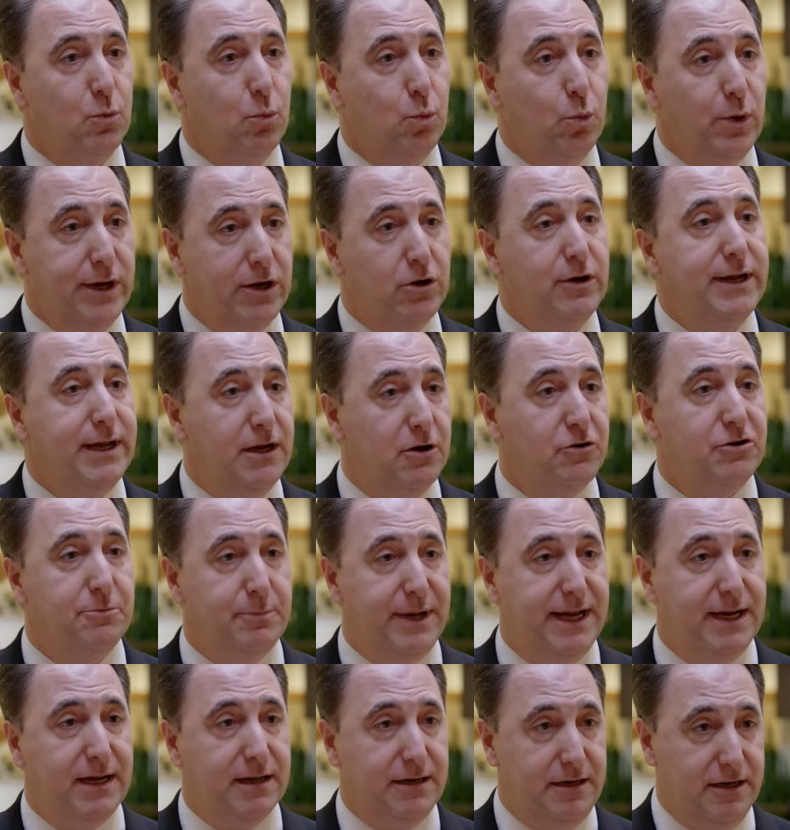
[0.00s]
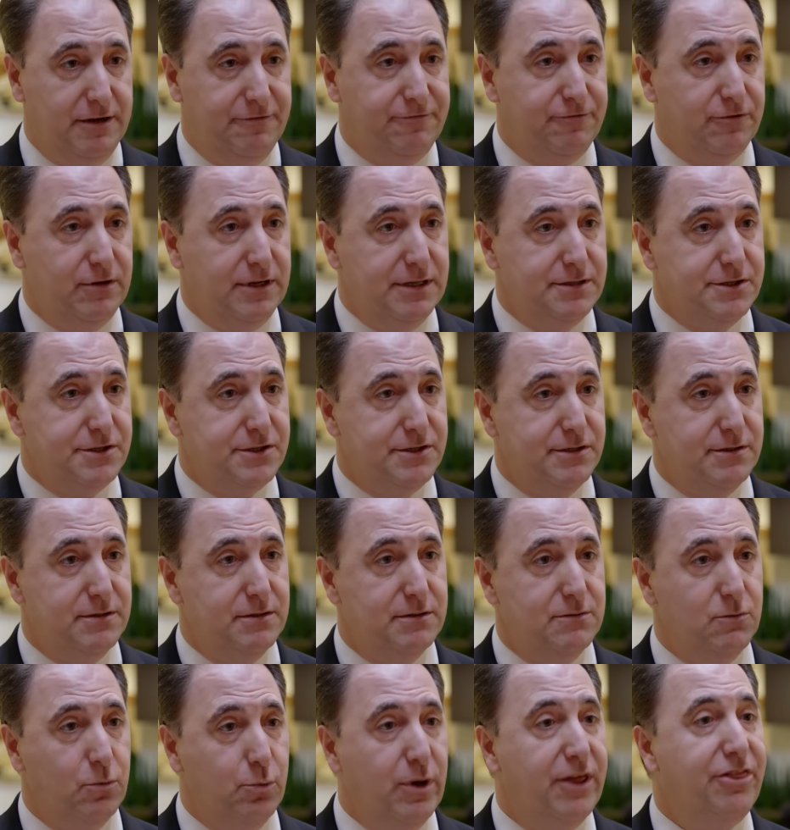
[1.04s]
we're here to make a difference
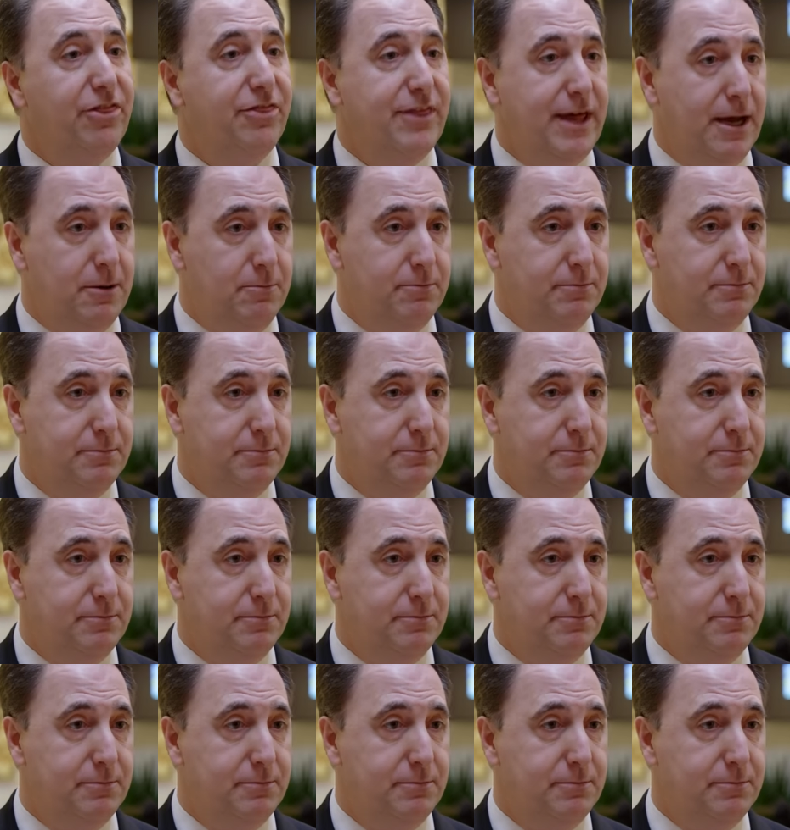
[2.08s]
with them.